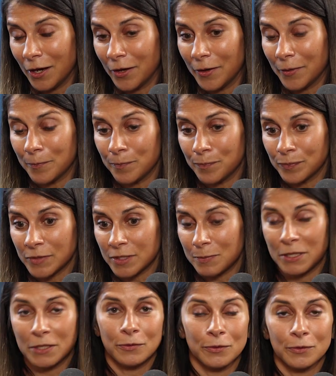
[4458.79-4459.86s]

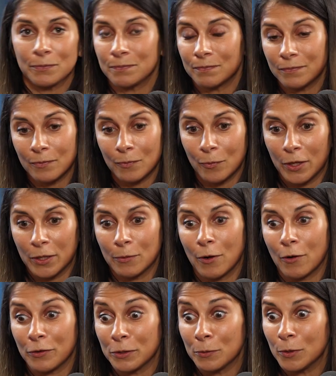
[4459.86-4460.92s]
depending on where
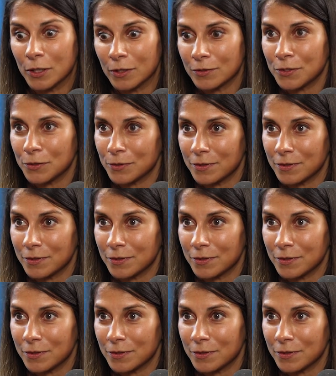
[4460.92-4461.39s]
you are in the world,